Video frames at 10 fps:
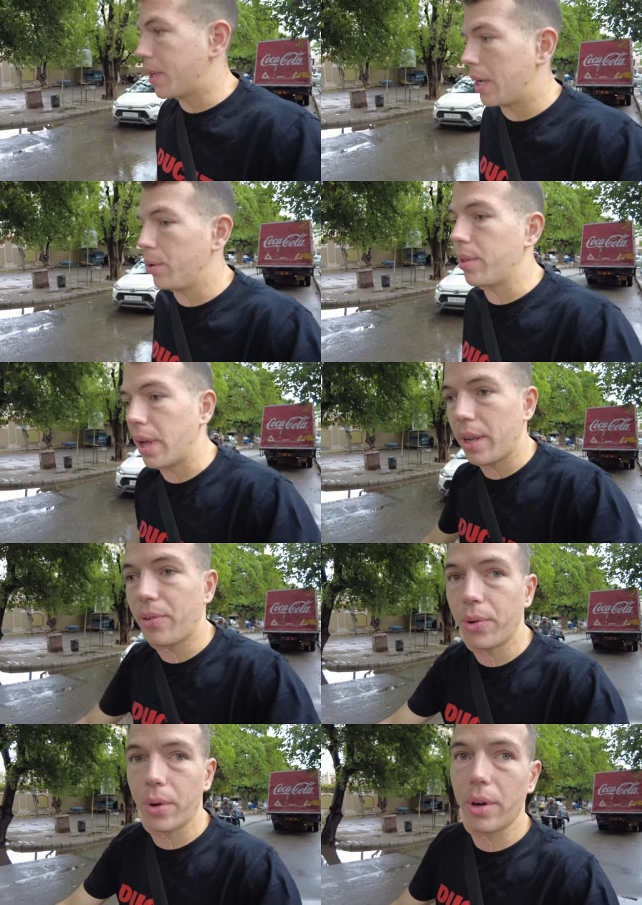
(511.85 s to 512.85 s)
tell you that
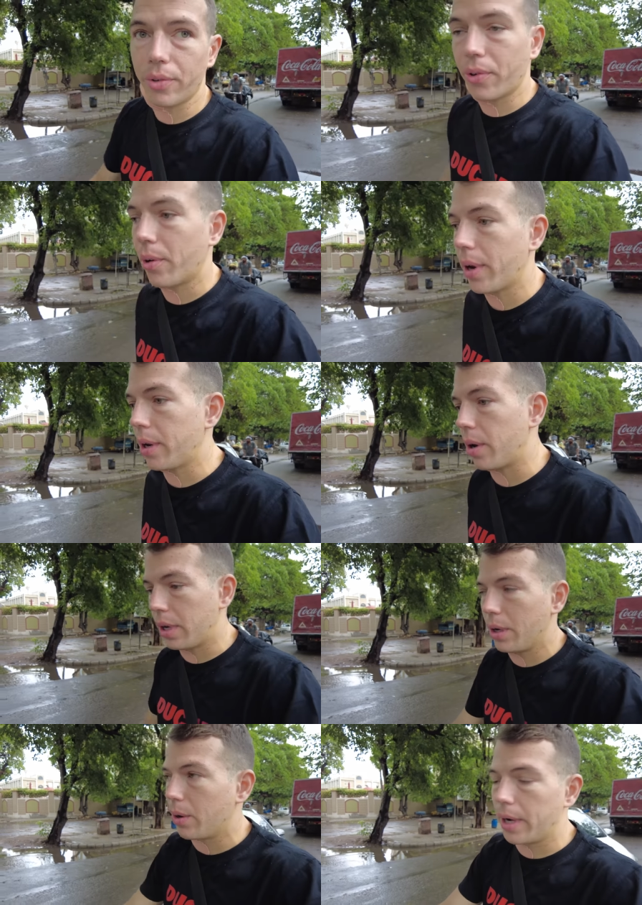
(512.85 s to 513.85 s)
if you are a foreigner
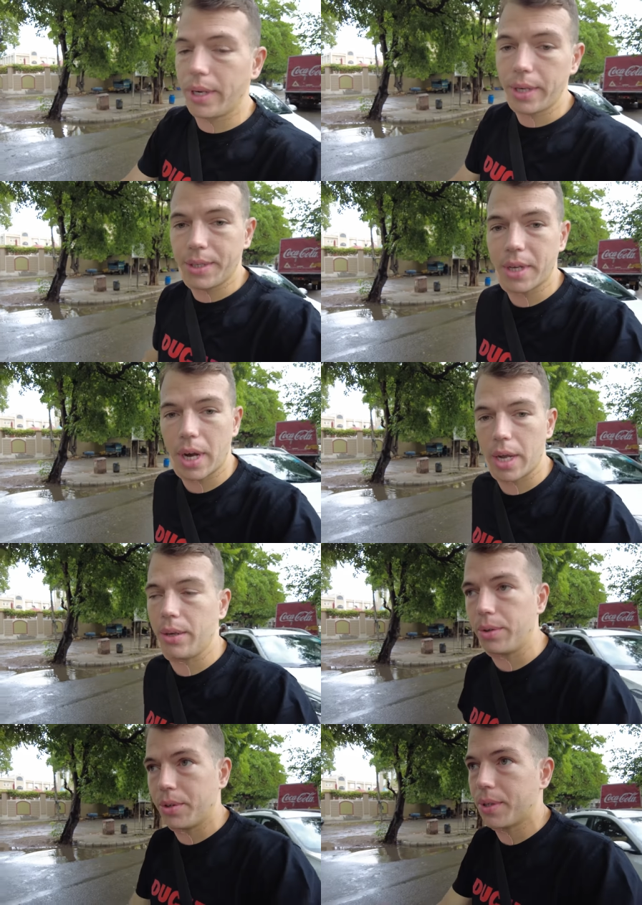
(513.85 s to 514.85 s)
and you are in India and
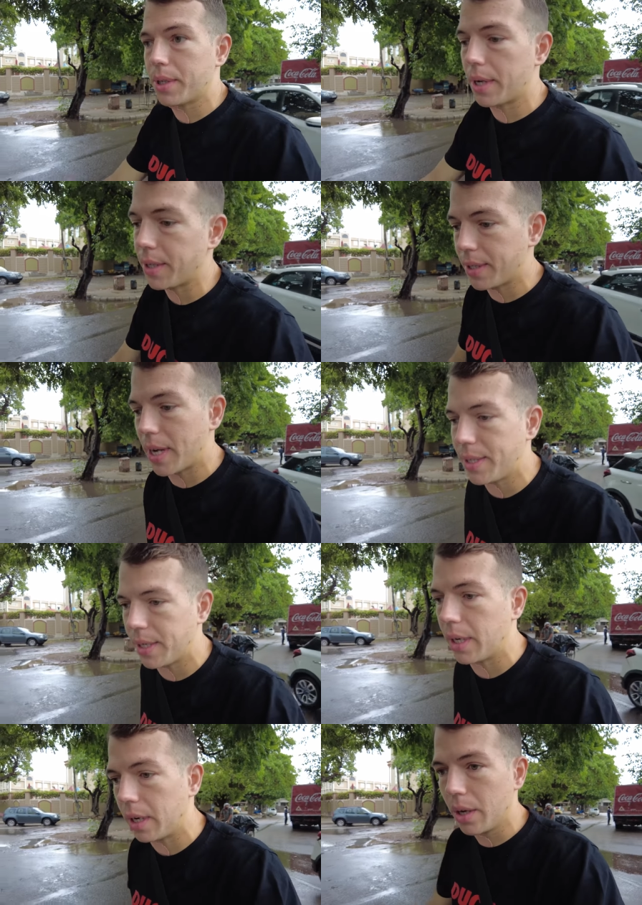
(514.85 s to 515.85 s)
you're just
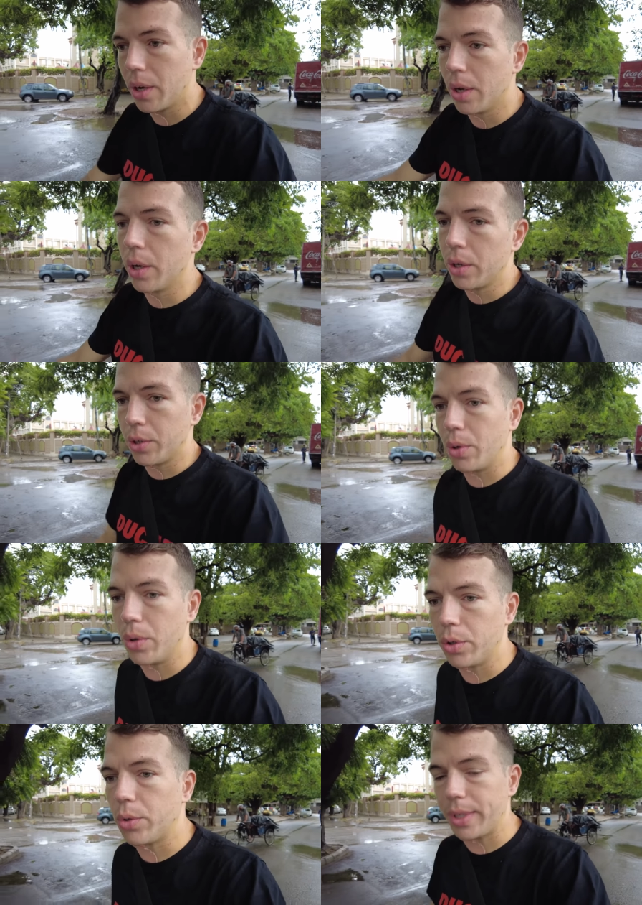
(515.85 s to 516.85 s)
hesitating
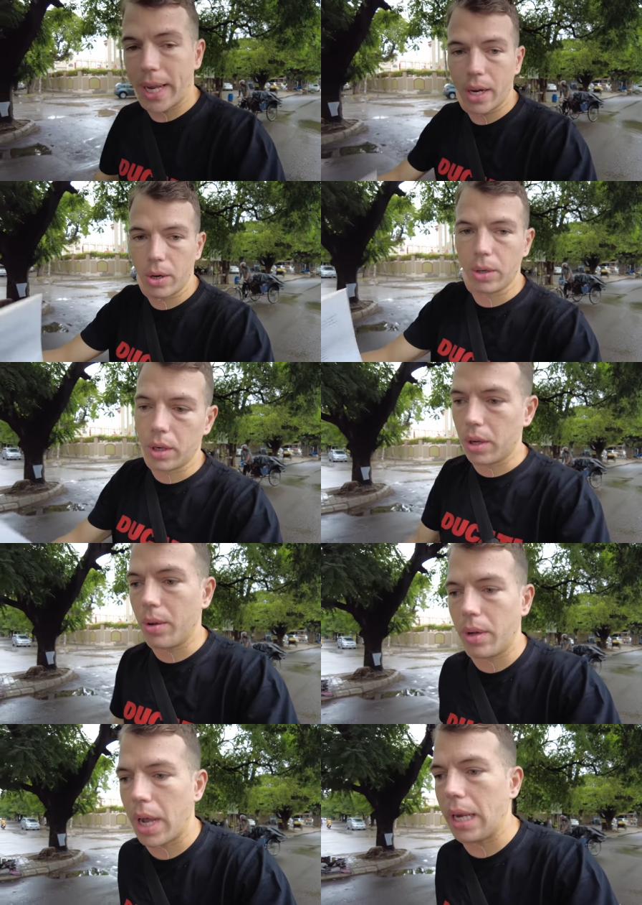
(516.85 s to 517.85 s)
to, to take on
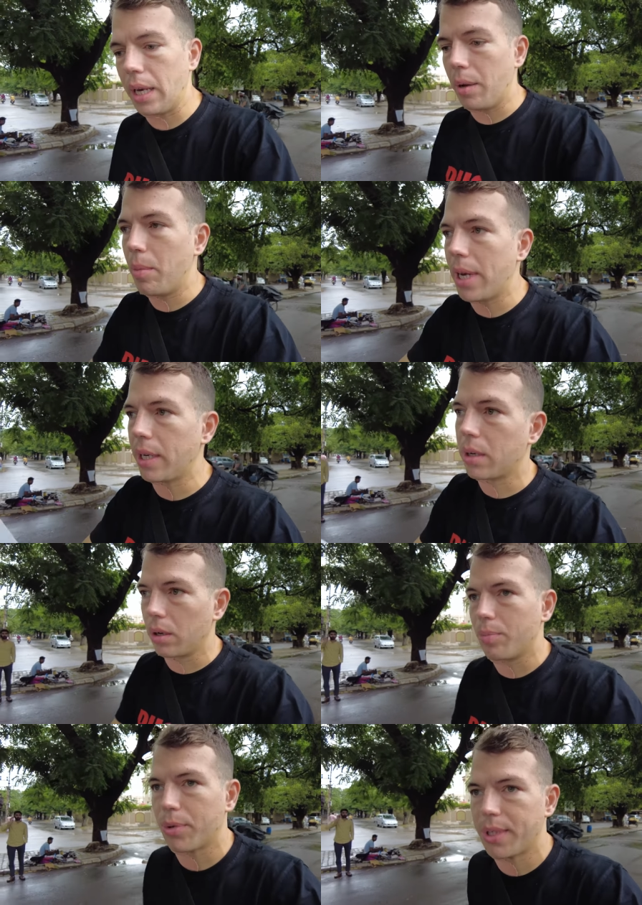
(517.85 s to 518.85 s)
uh, any
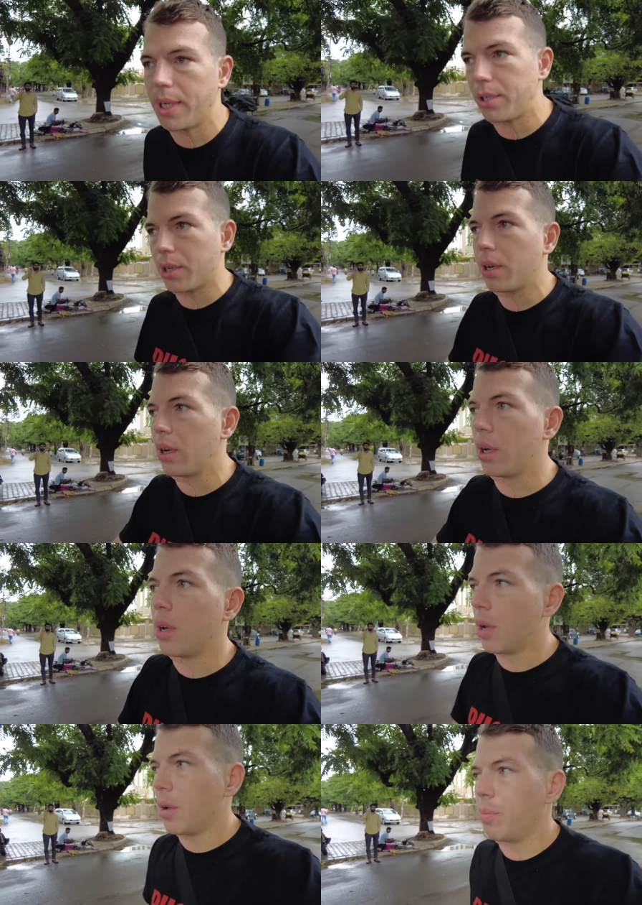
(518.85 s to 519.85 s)
medical procedure
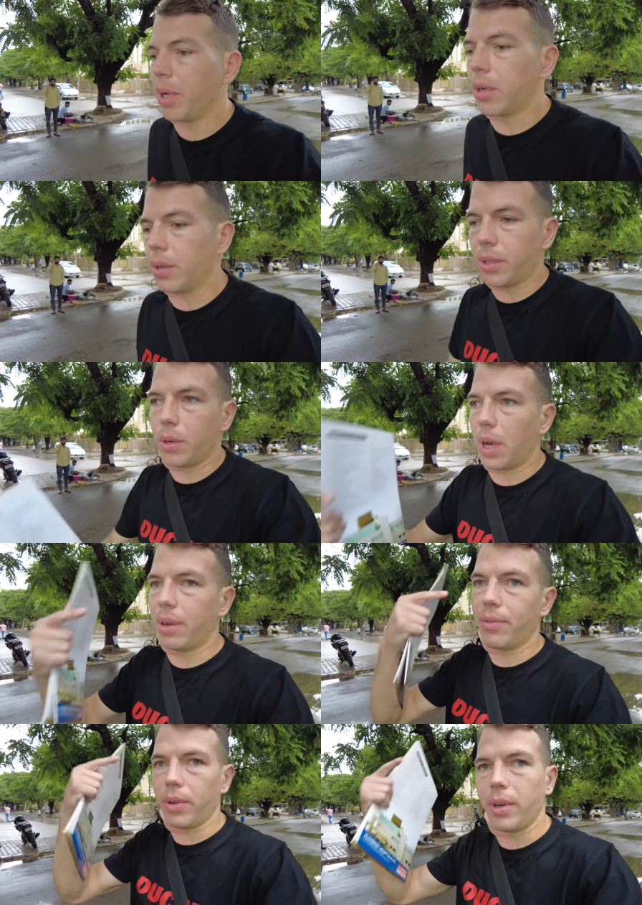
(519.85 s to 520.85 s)
because you
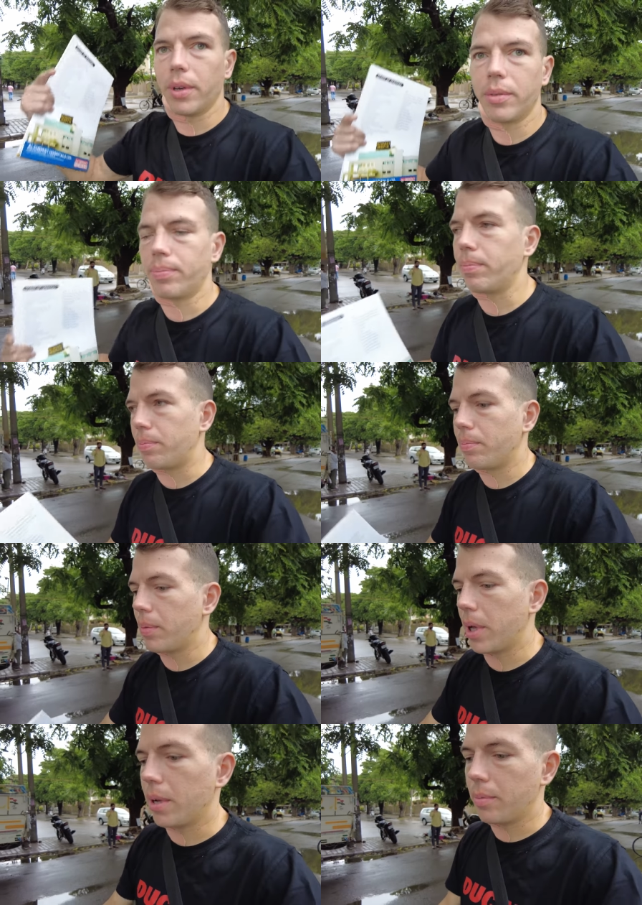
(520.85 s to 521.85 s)
have, you know,
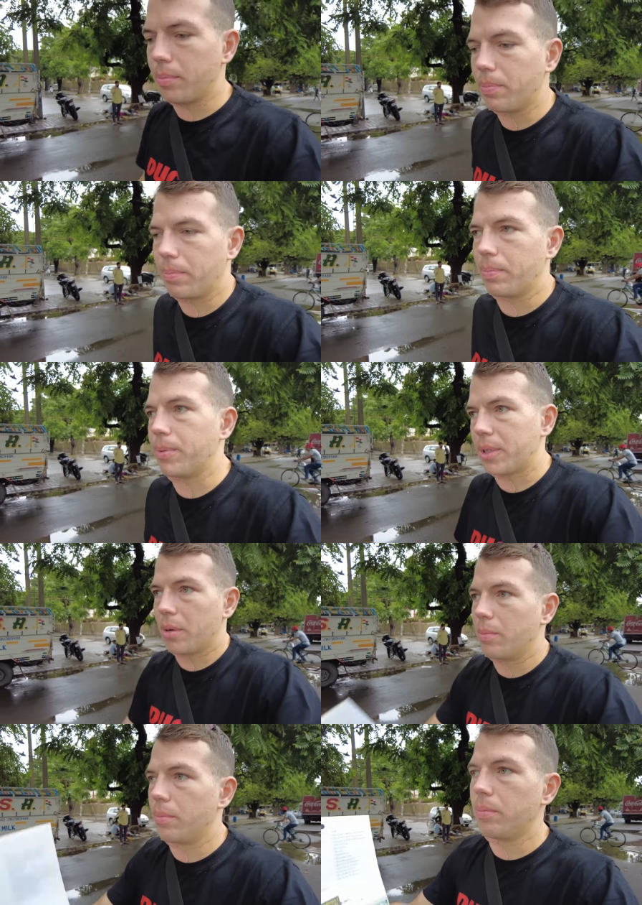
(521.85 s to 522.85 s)
uh,
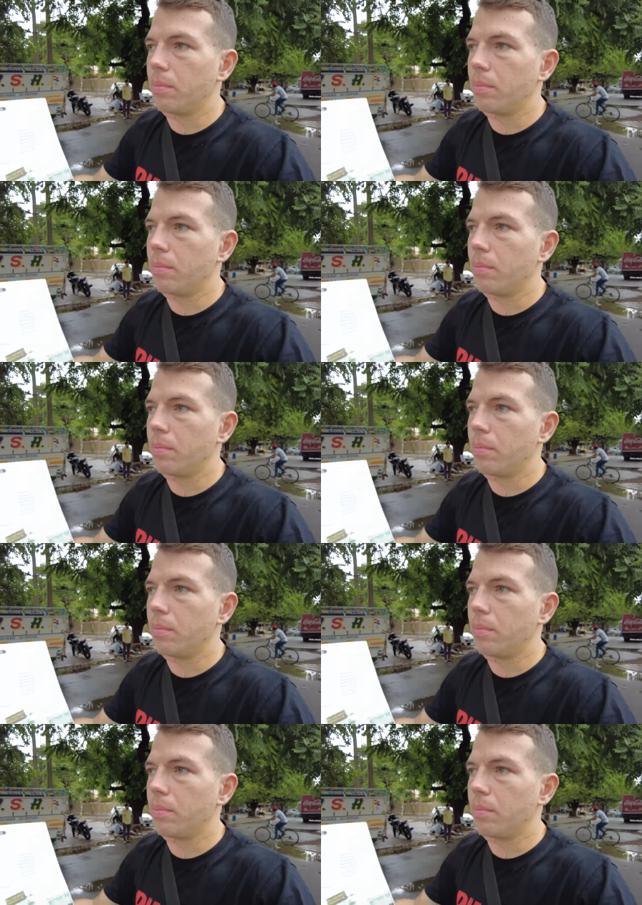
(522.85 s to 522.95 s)
some